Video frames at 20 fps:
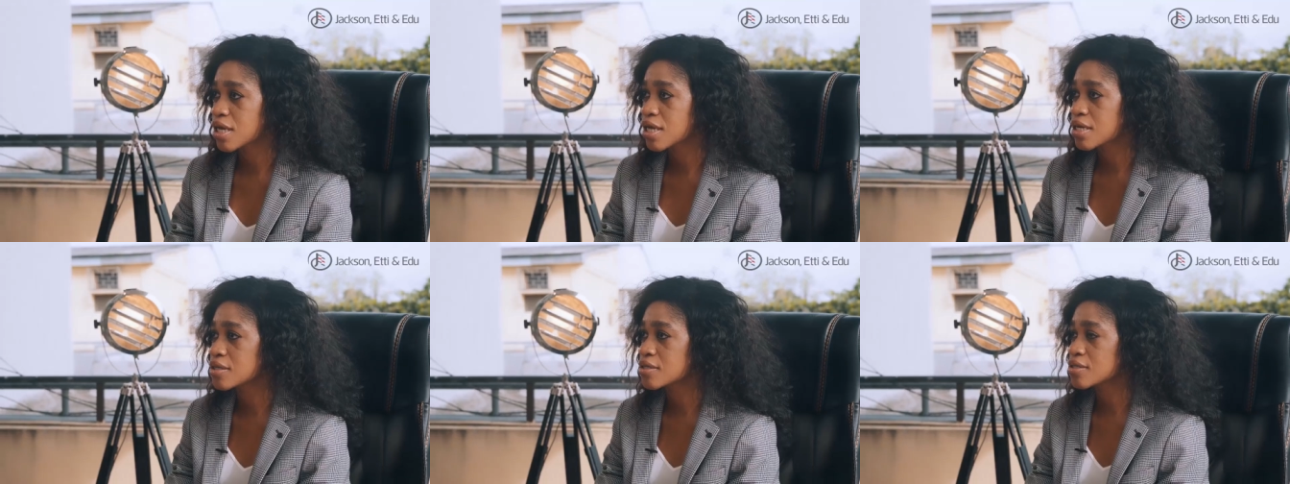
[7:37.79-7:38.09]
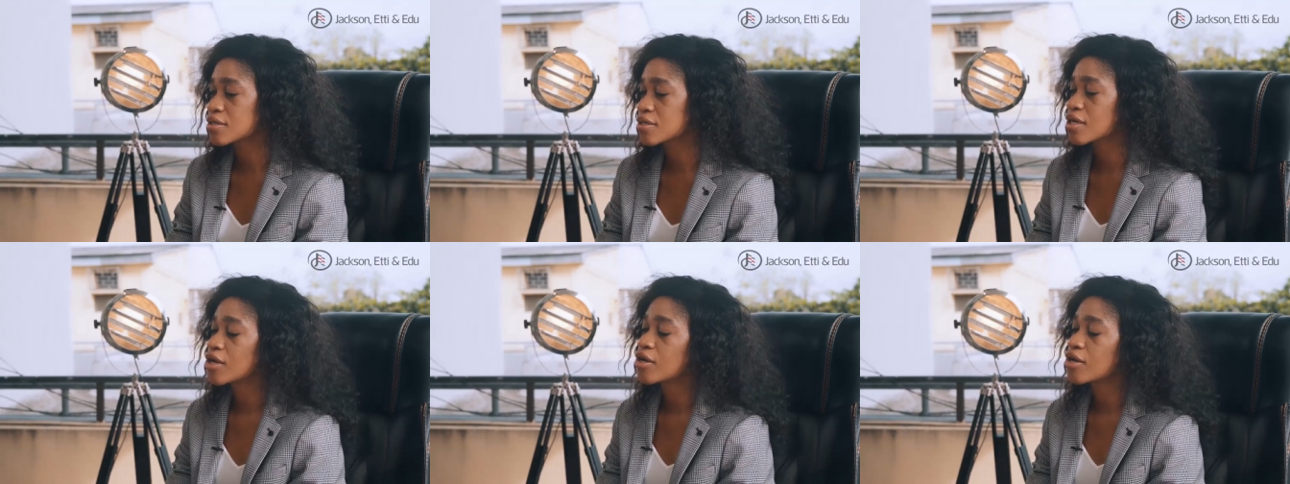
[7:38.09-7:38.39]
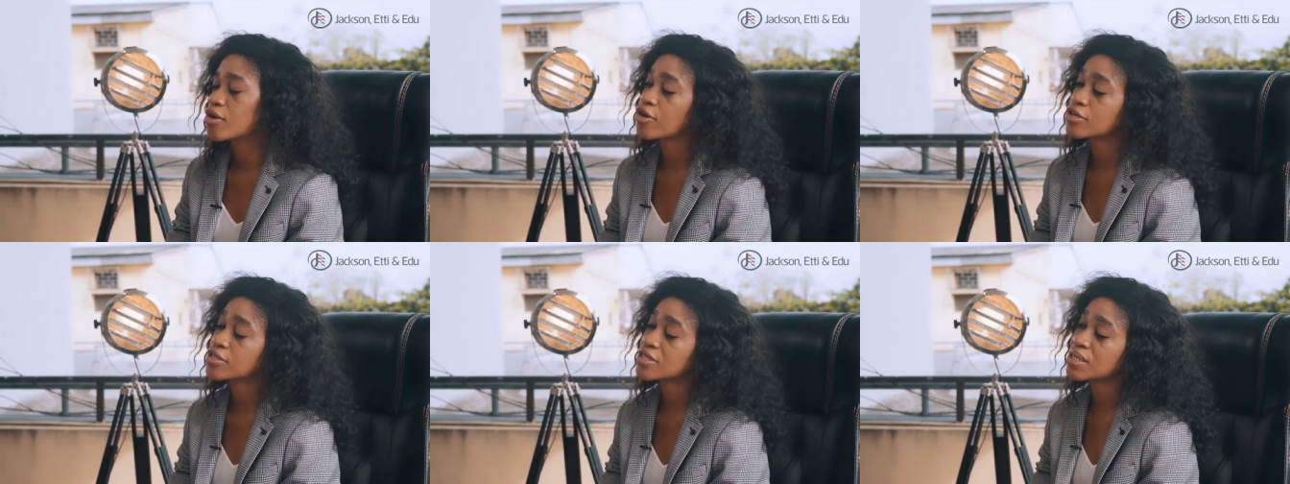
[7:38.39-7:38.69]
and
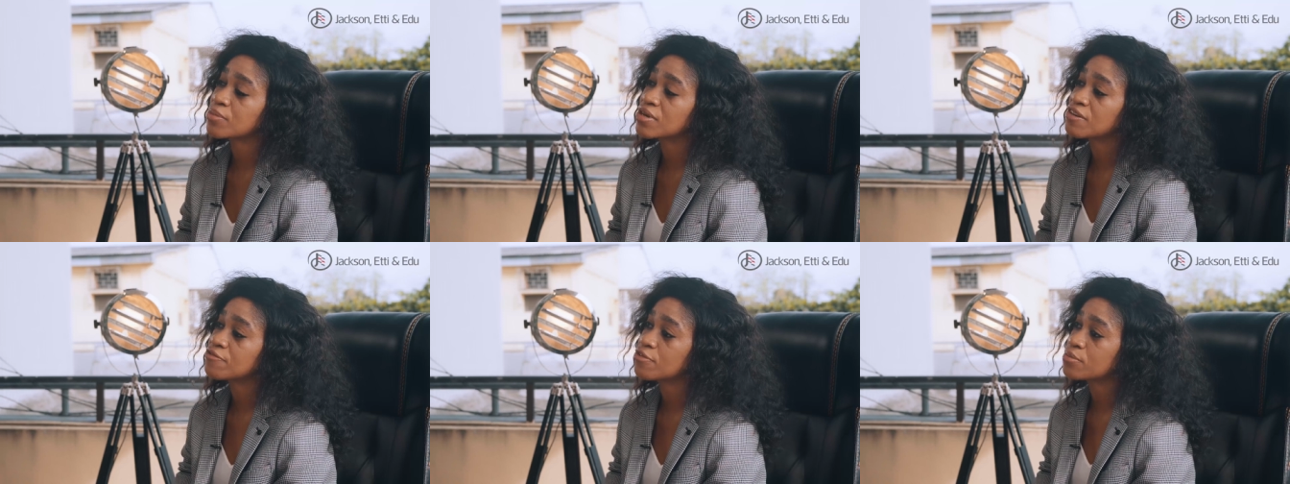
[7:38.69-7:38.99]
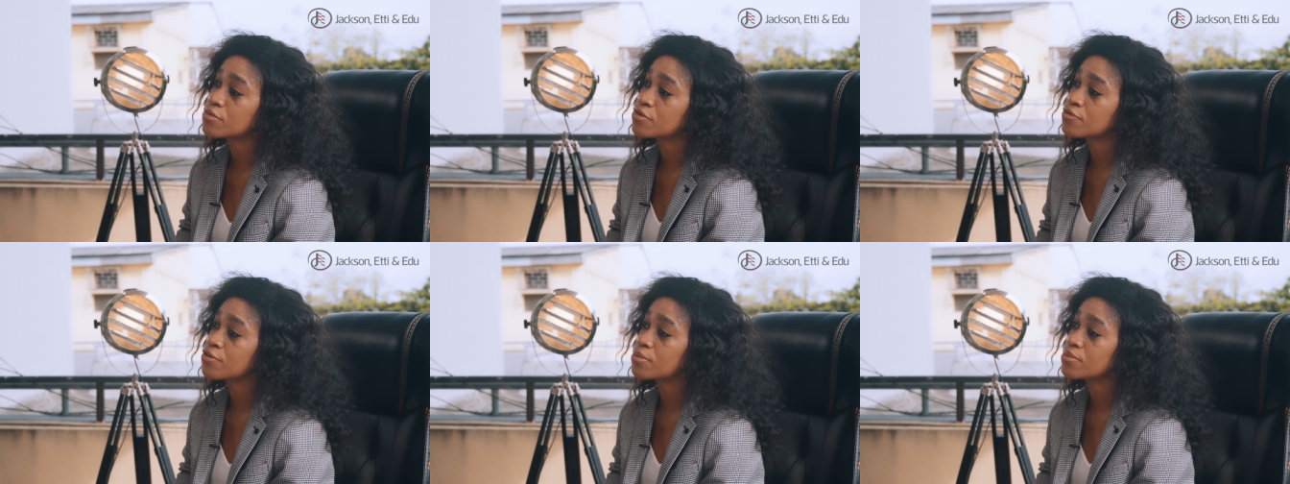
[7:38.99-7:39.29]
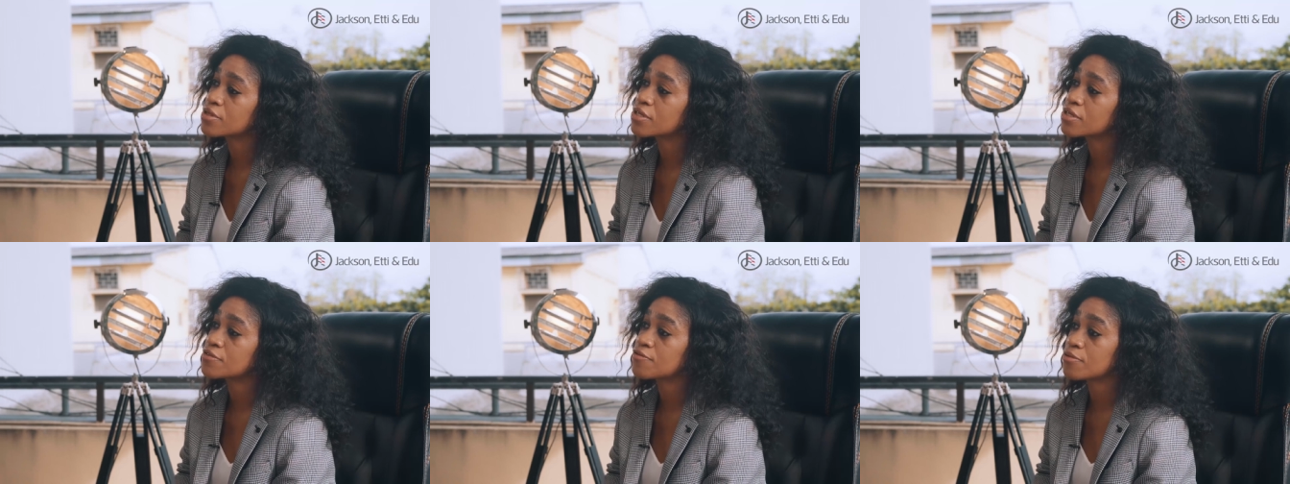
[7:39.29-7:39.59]
send money
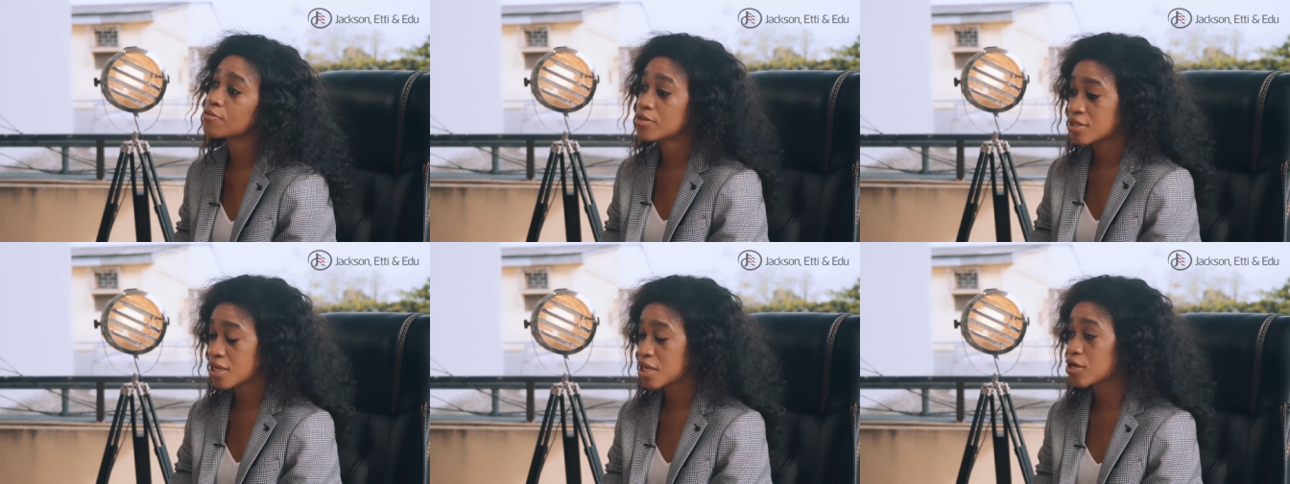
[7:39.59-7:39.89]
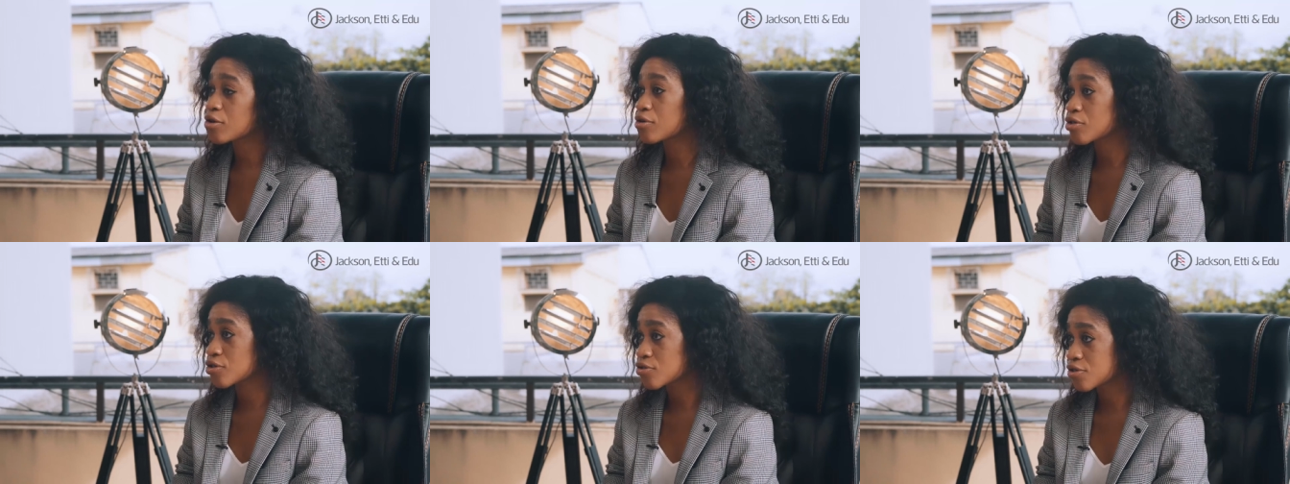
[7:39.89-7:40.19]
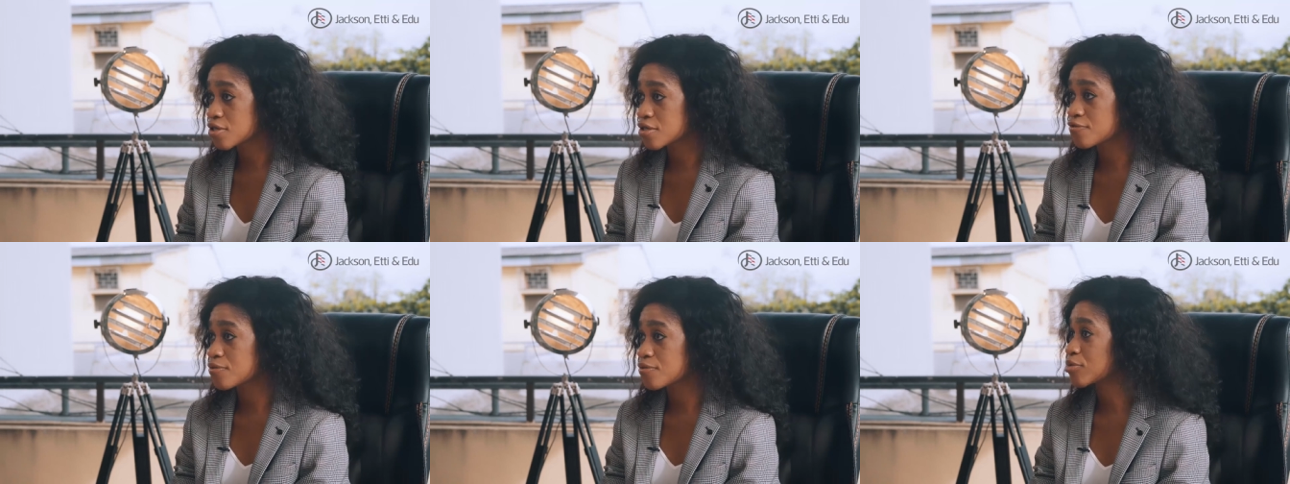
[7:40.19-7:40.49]
from these other
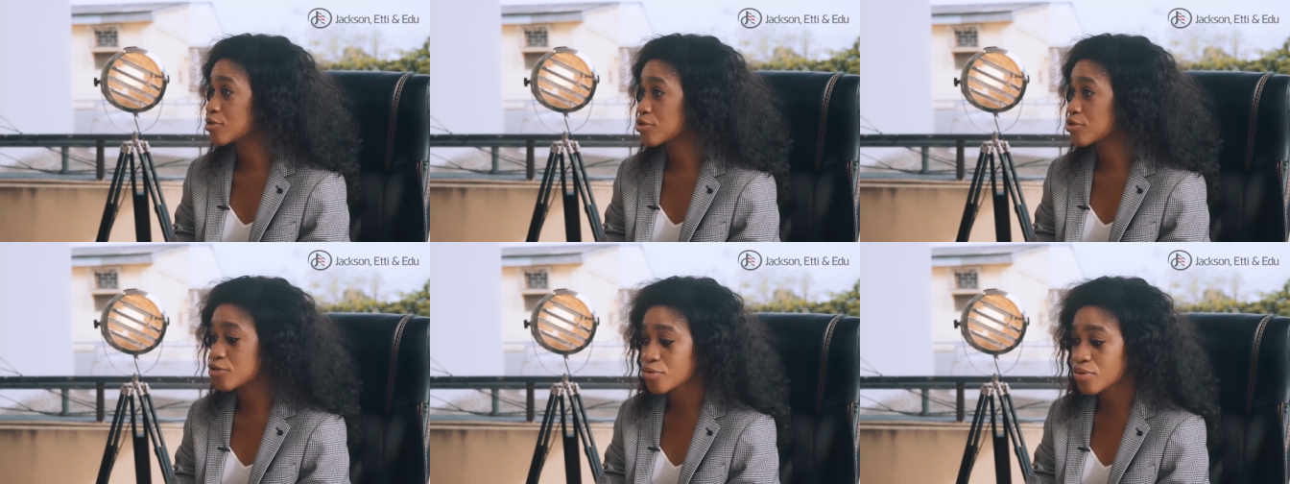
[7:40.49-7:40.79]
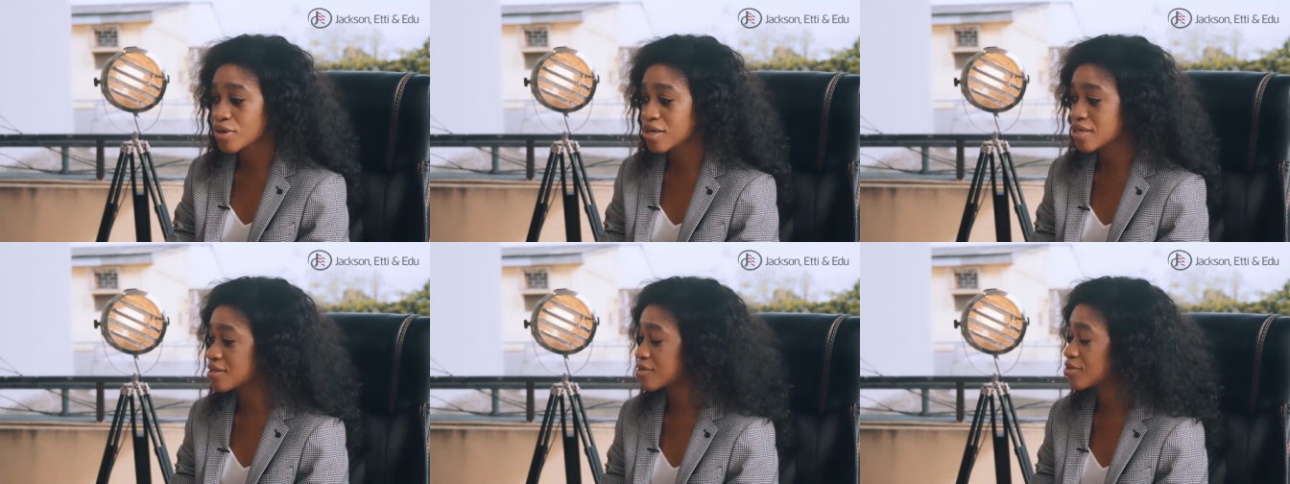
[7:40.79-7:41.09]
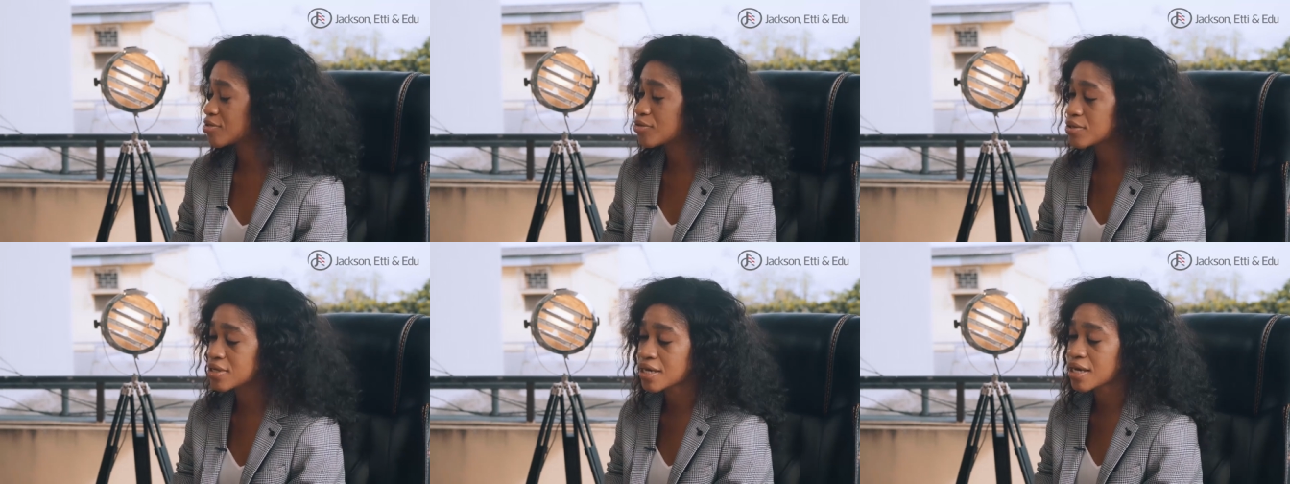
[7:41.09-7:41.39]
countries, from the US,
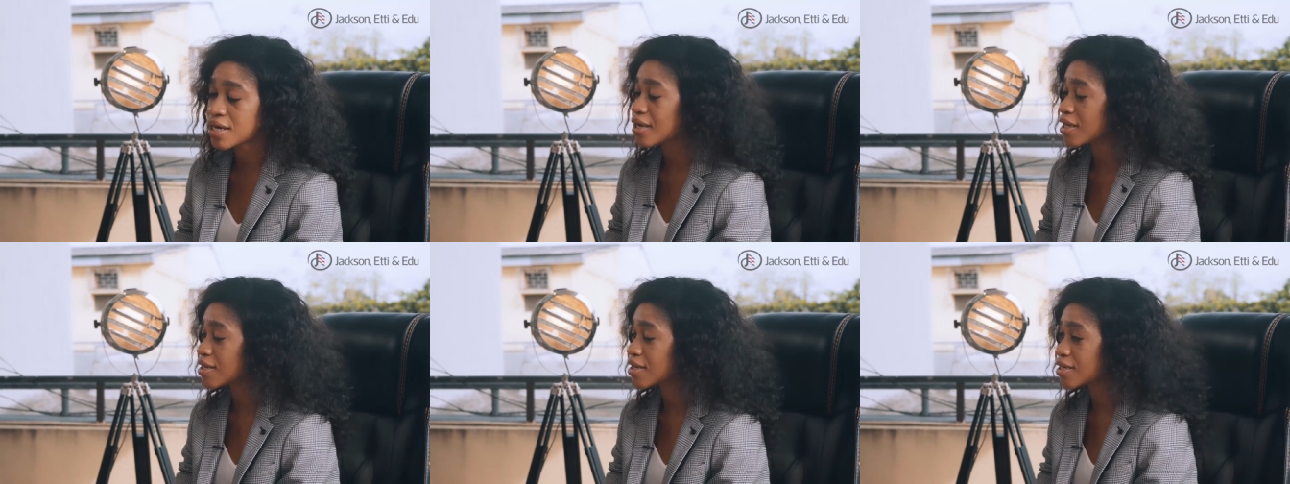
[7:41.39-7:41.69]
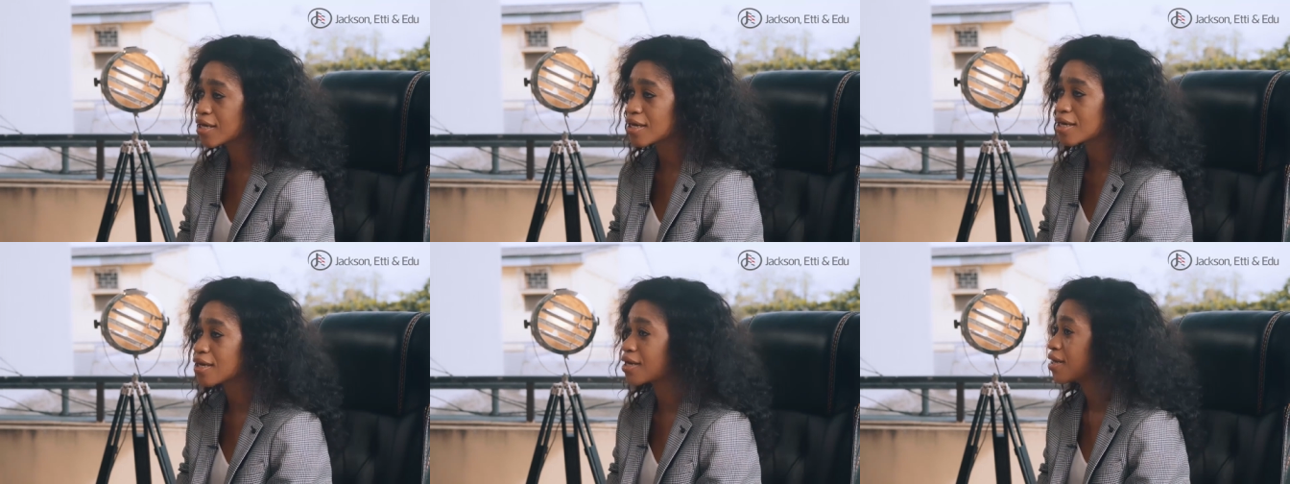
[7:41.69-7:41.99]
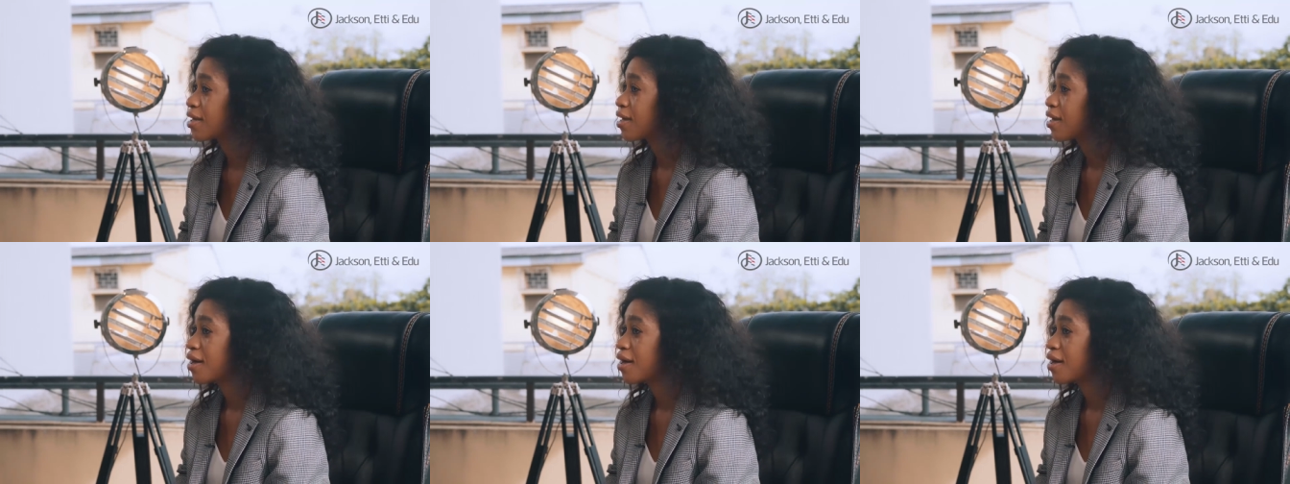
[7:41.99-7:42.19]
UK, Canada,